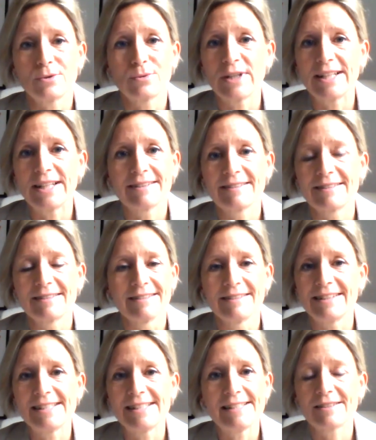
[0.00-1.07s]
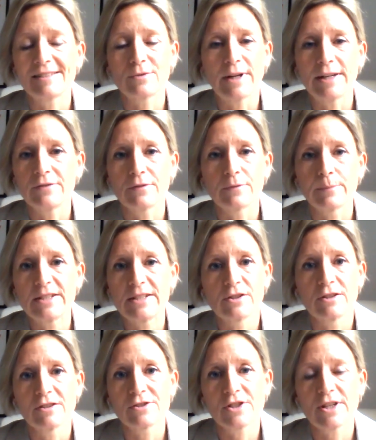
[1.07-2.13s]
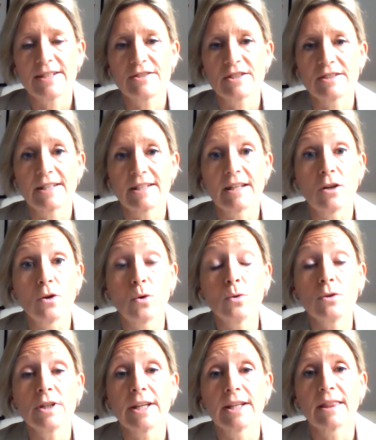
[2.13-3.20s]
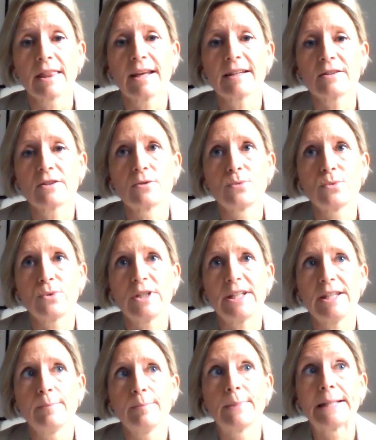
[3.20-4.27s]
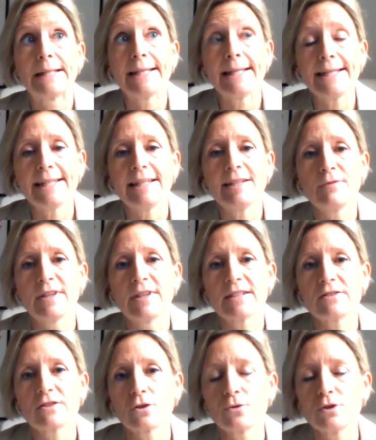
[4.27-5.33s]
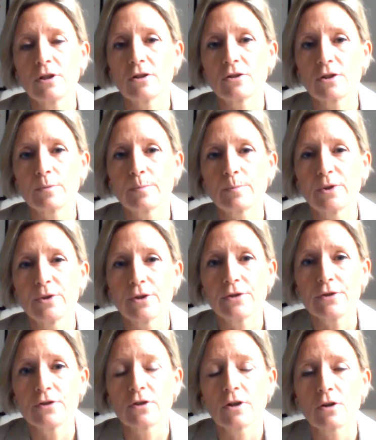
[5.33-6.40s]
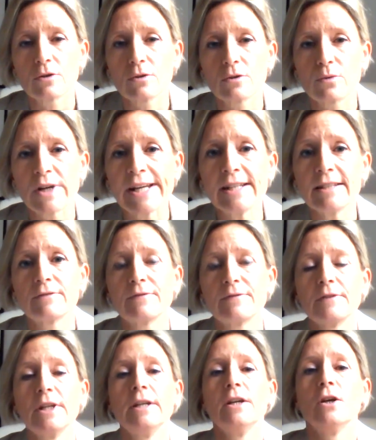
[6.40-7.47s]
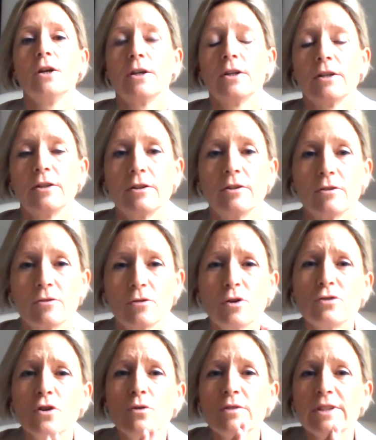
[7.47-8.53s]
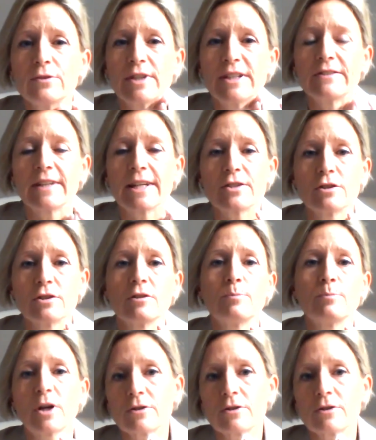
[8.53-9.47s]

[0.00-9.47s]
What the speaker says: create these transformational changes alone, and that we believe that social entrepreneurs are great, not only transactional